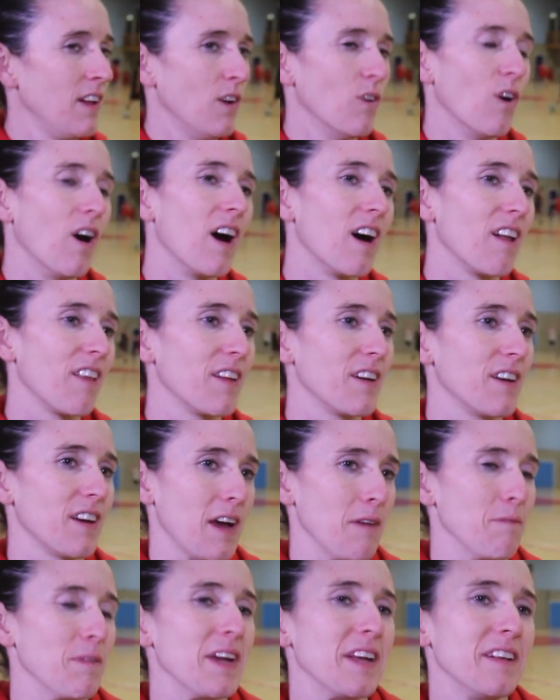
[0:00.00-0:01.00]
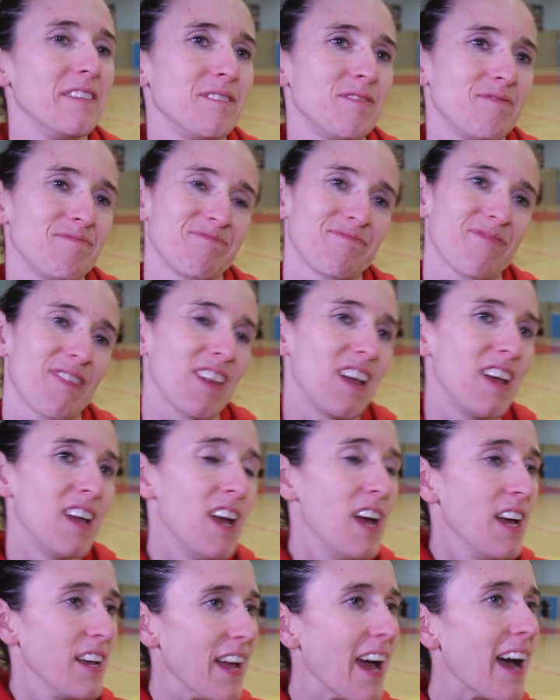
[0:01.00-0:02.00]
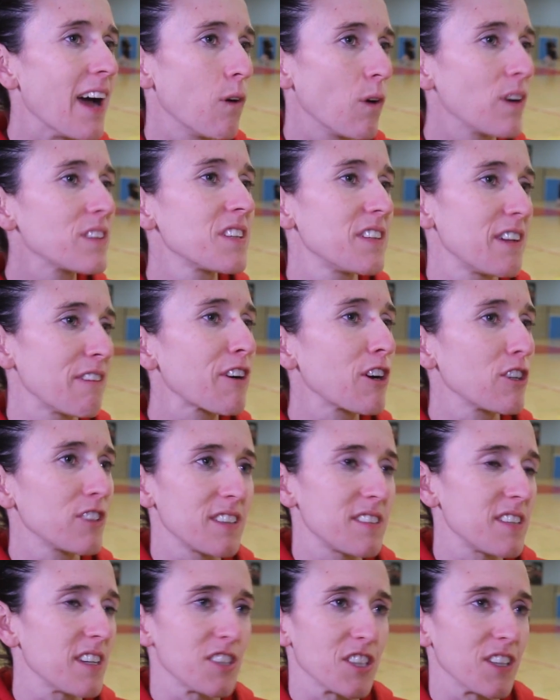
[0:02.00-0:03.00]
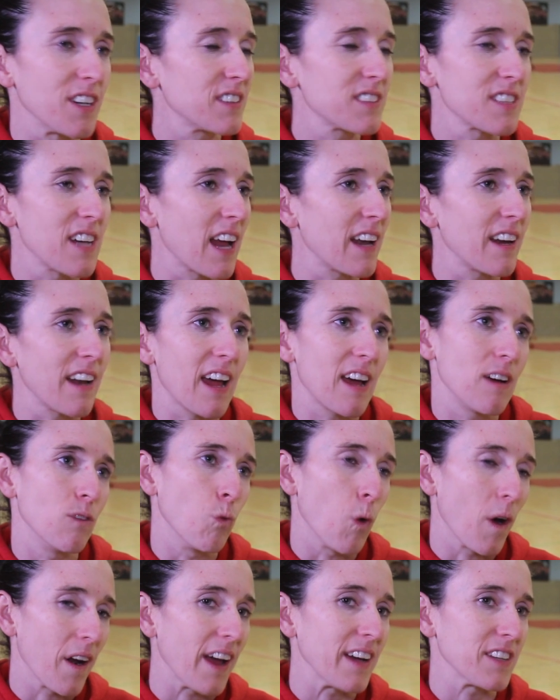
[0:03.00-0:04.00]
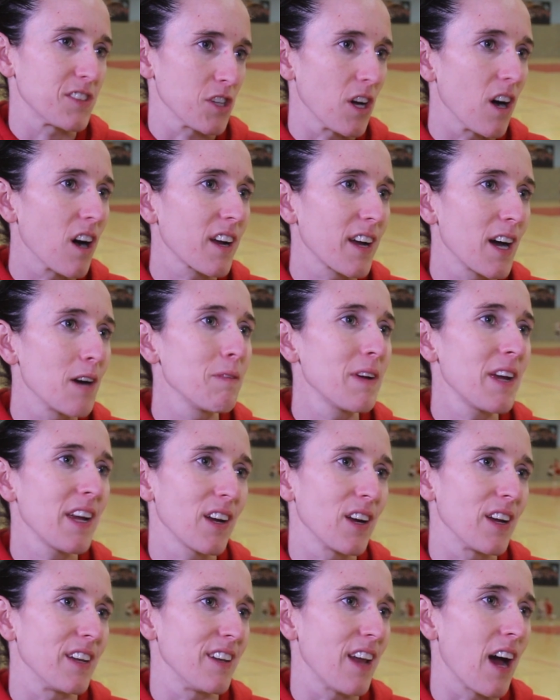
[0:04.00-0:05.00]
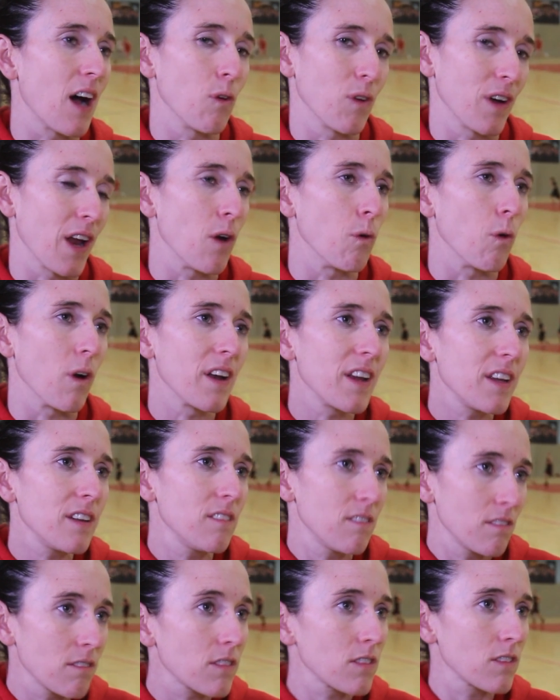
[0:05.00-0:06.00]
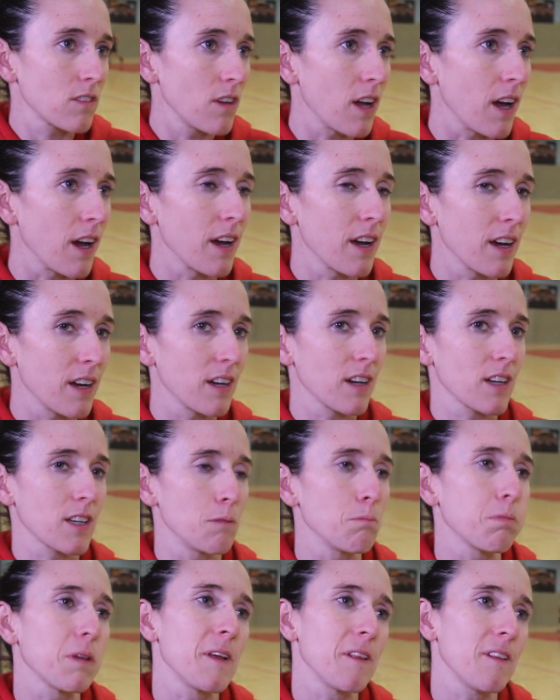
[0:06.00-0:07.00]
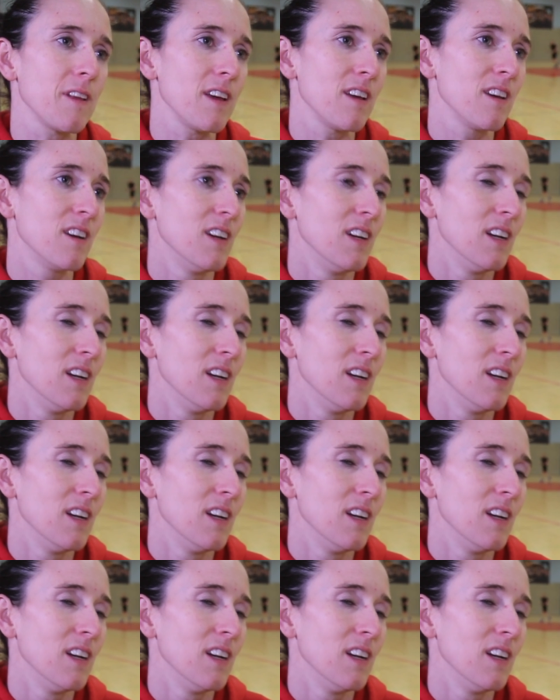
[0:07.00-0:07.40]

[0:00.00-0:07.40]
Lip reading: Well, it was a difficult decision. It's not what I saw coming and not what I wanted completely.